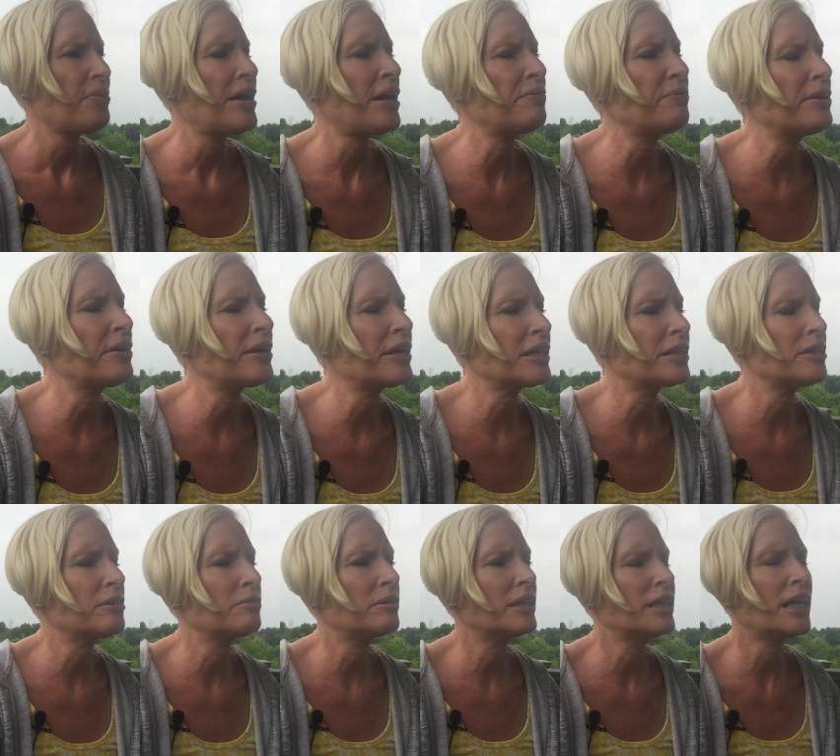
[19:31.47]
I feel like
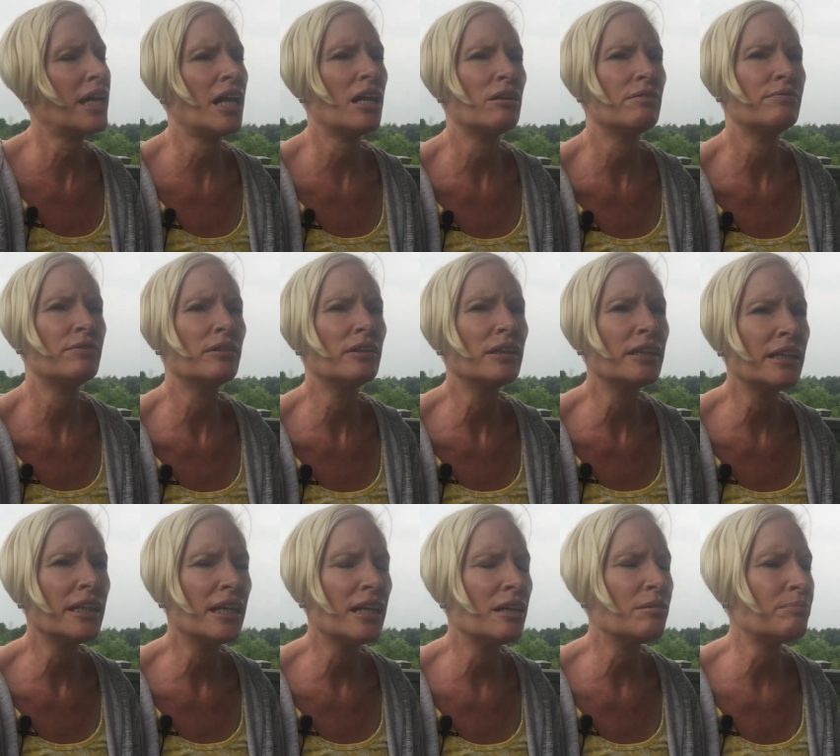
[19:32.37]
you were in
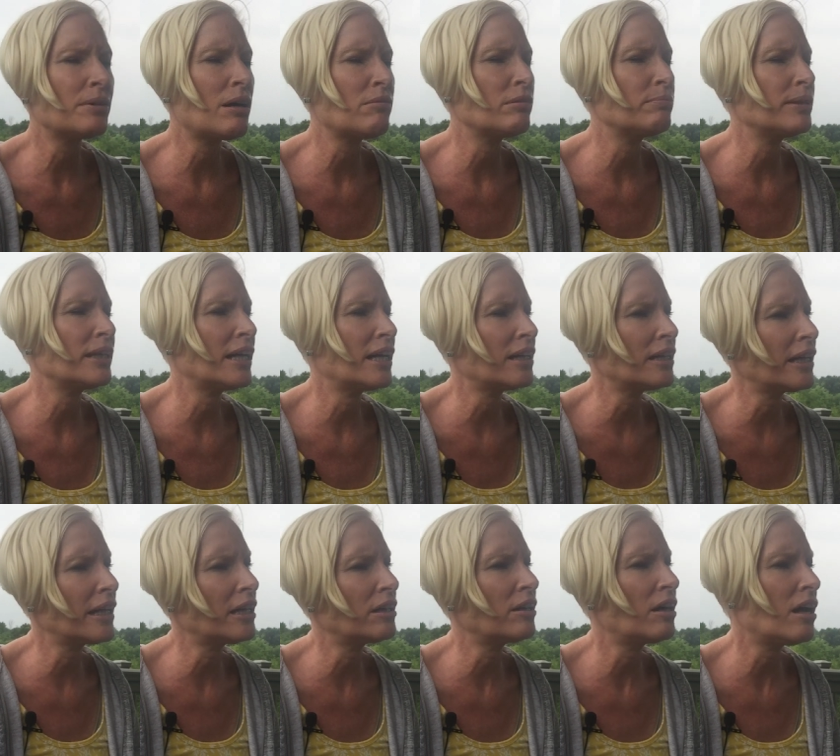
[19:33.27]
California, probably
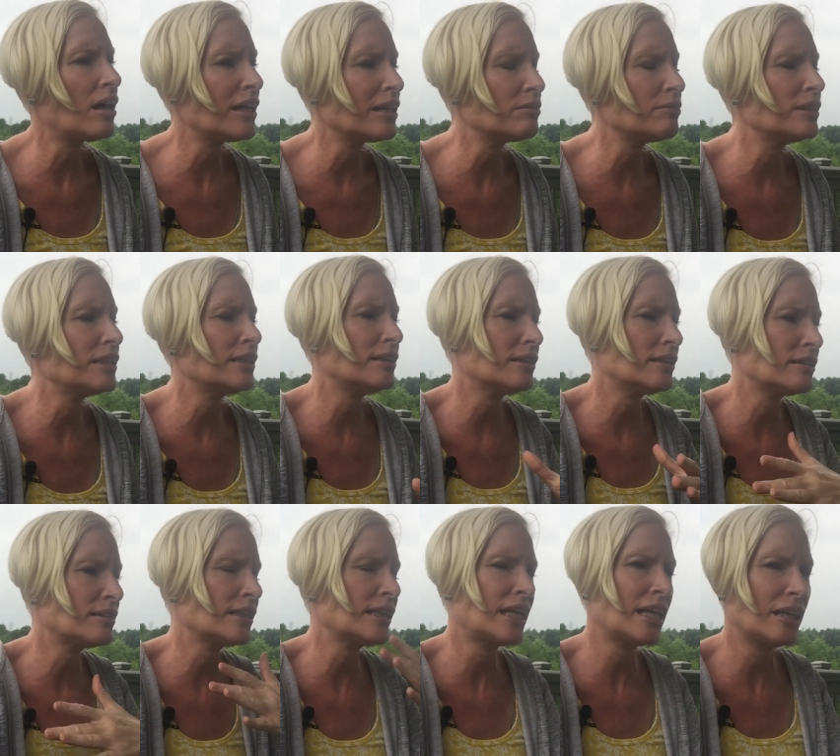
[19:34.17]
LA or Hollywood. It
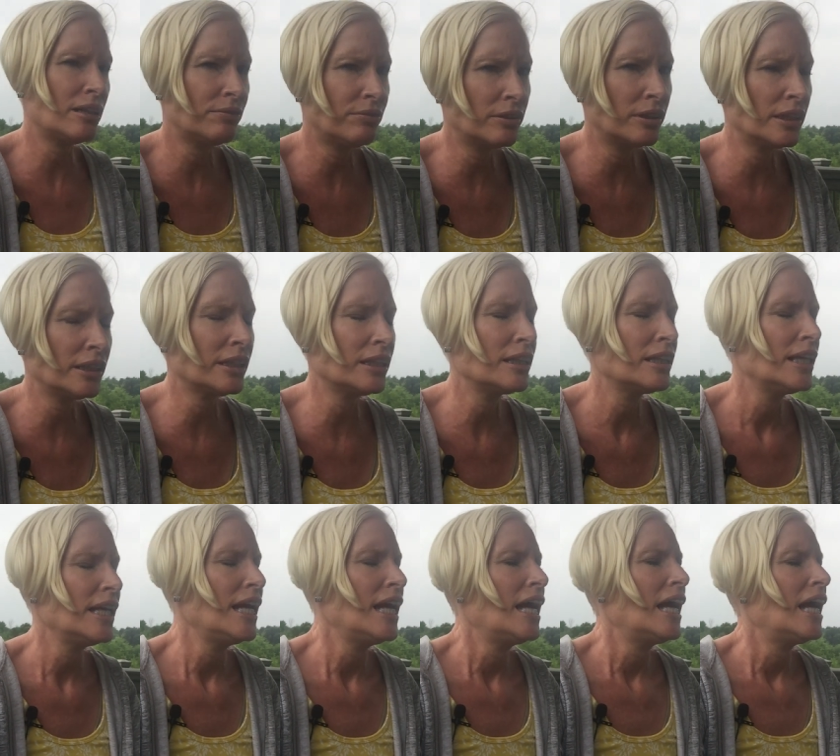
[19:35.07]
looks like California.
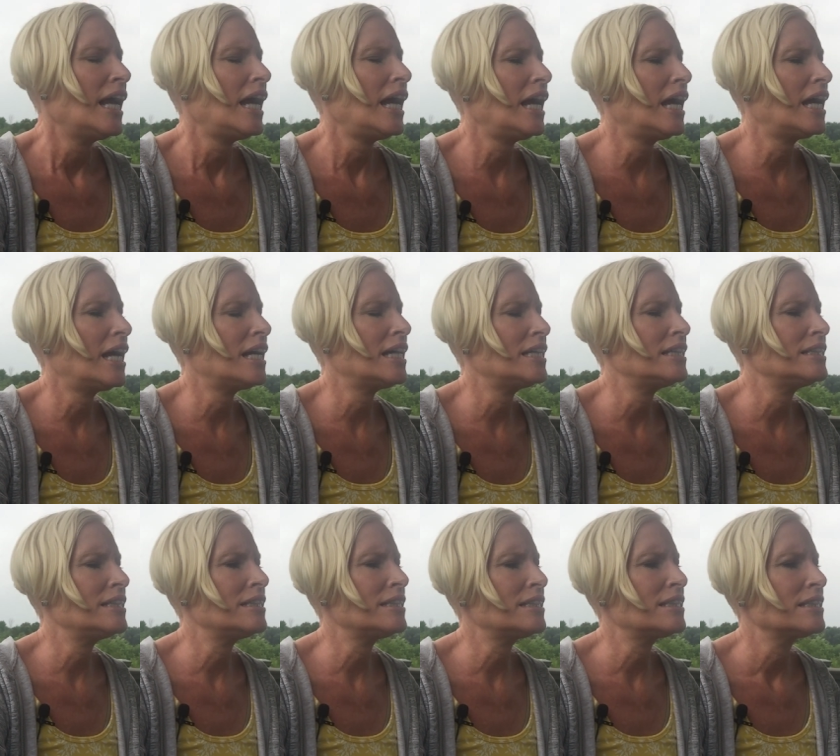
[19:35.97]

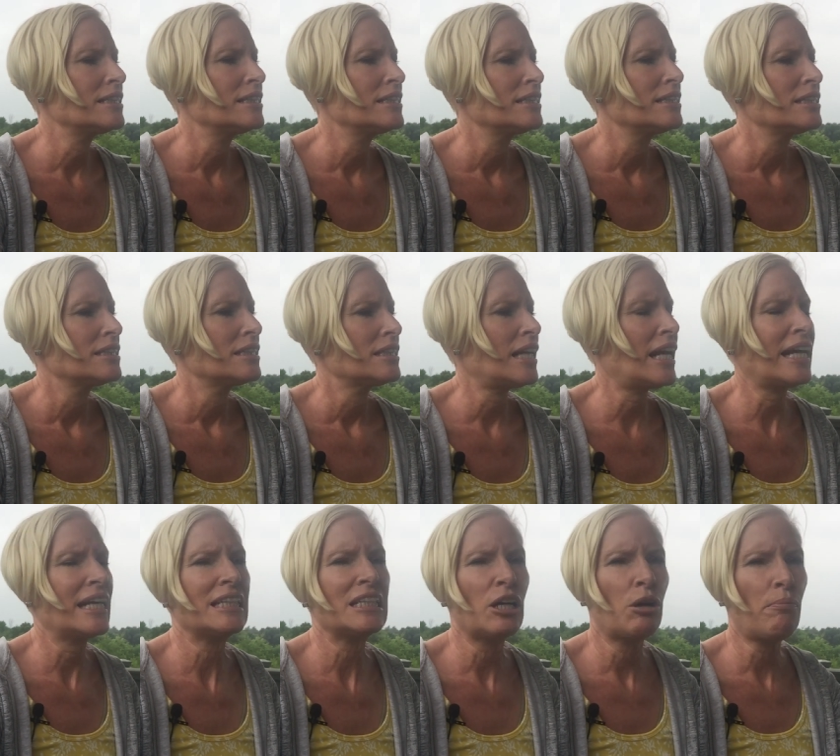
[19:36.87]
And I
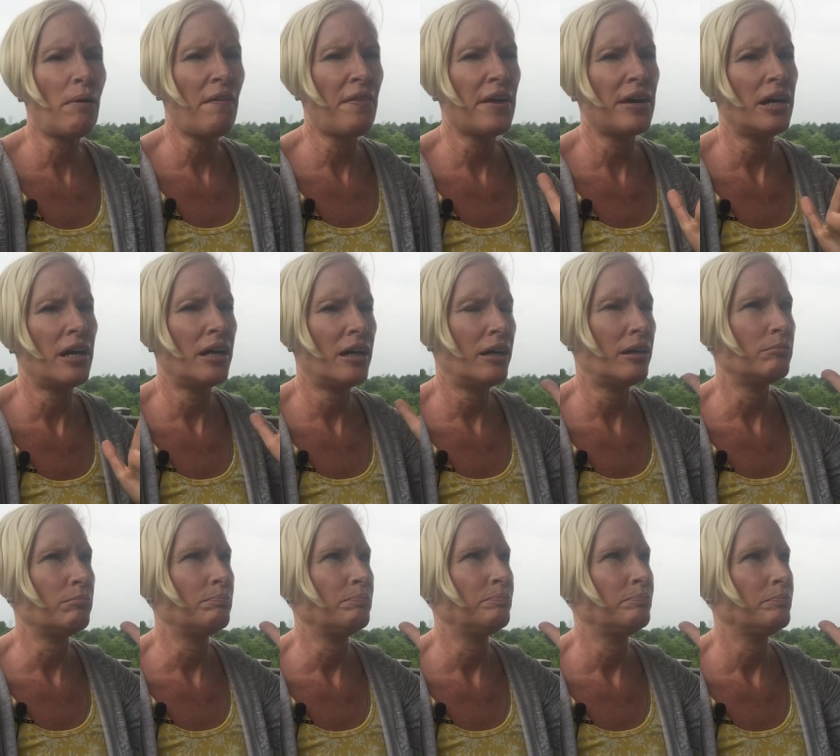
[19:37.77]
can tell by the,
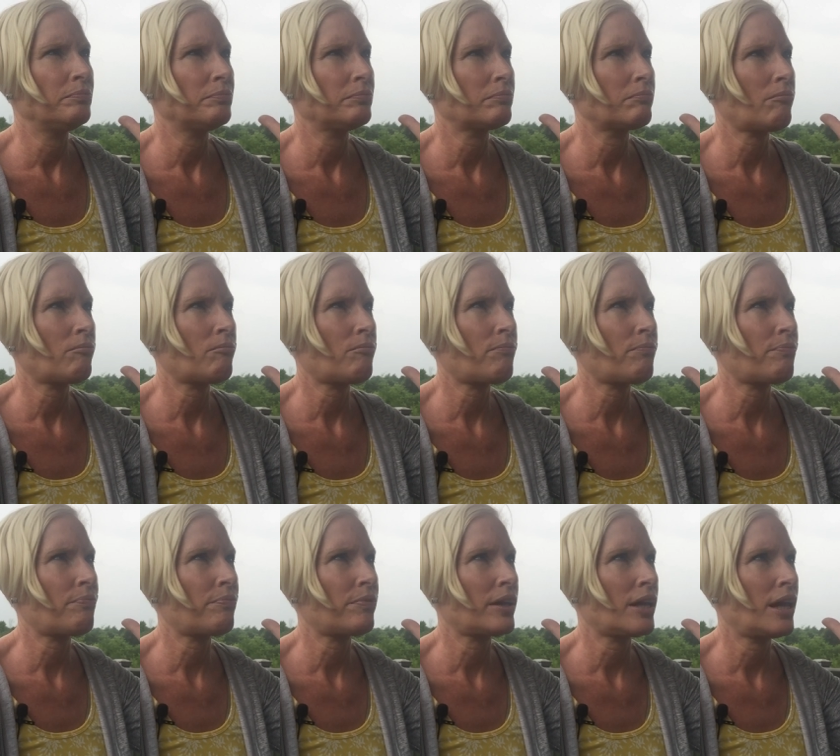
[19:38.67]
um,
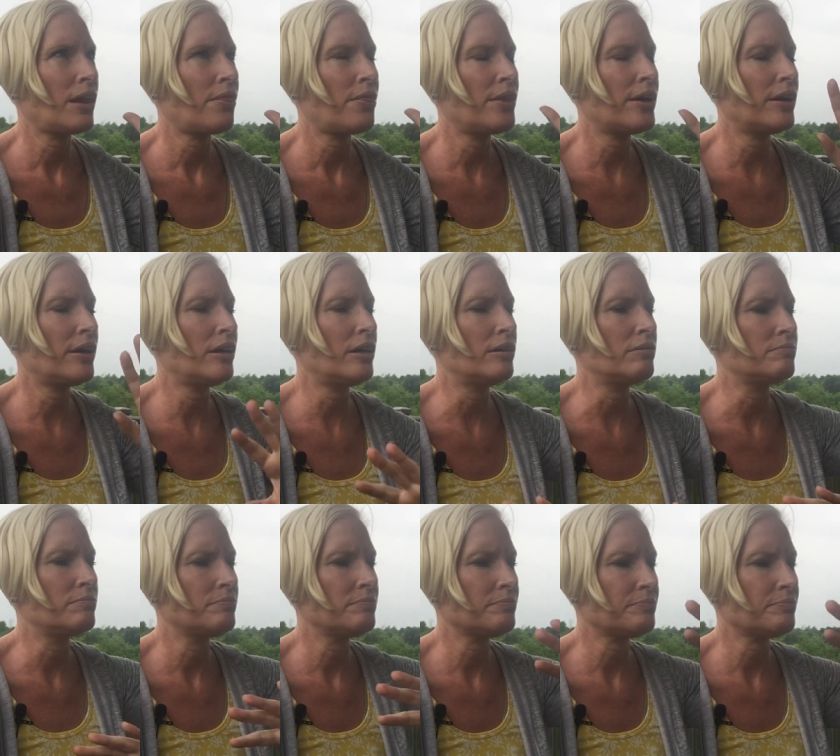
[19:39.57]
the